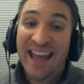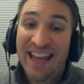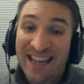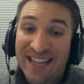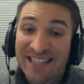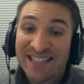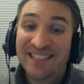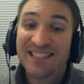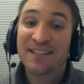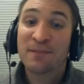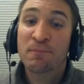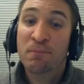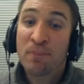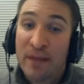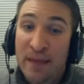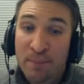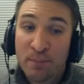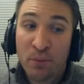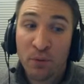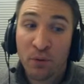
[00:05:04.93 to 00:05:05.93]
Innocent
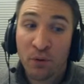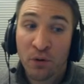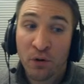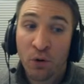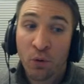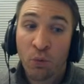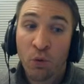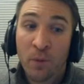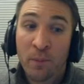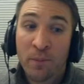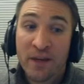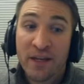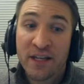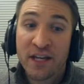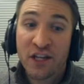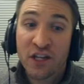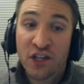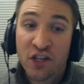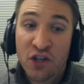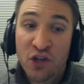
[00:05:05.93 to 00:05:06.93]
people were
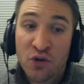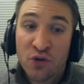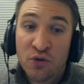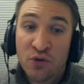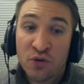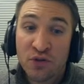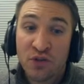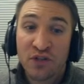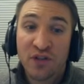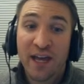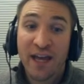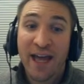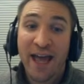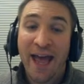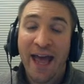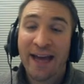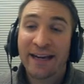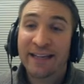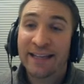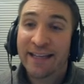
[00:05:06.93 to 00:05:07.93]
being accused
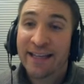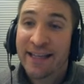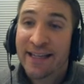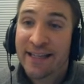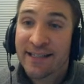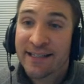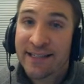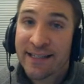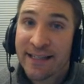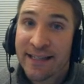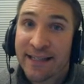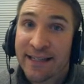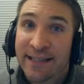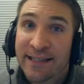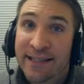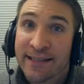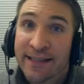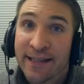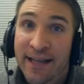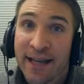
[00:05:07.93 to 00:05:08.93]
and
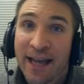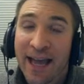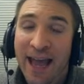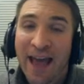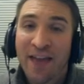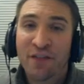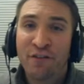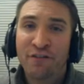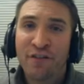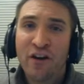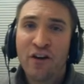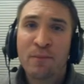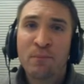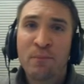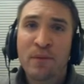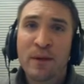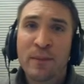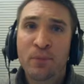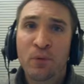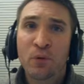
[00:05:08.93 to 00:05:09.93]
guillotined, and the very
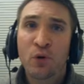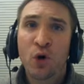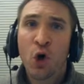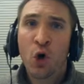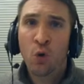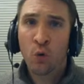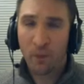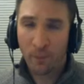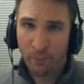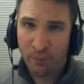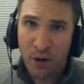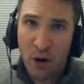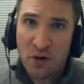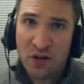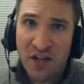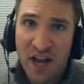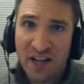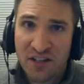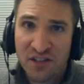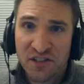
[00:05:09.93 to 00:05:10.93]
people who were
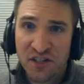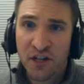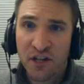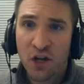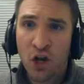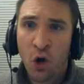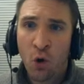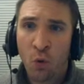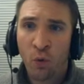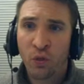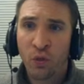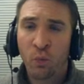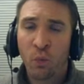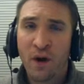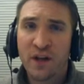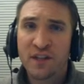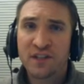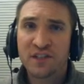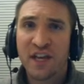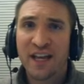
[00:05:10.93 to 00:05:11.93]
protesting were the
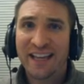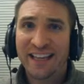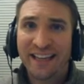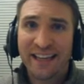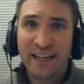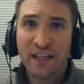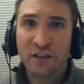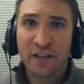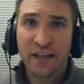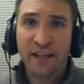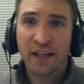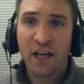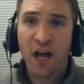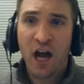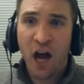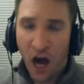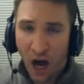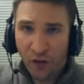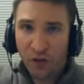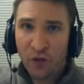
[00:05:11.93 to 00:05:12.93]
ones killing
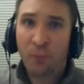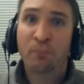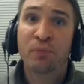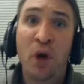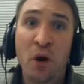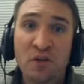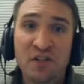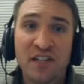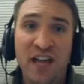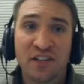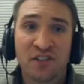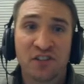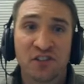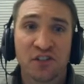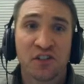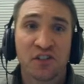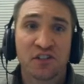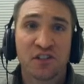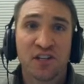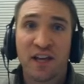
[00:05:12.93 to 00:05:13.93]
other
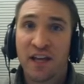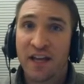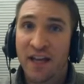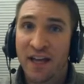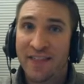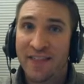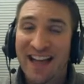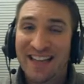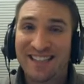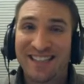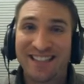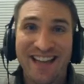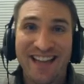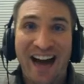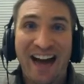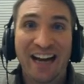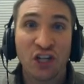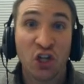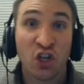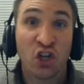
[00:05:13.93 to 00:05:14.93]
protesters. That's
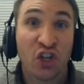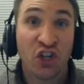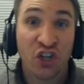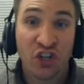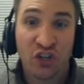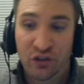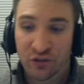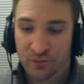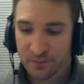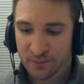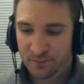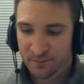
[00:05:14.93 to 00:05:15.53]
not good.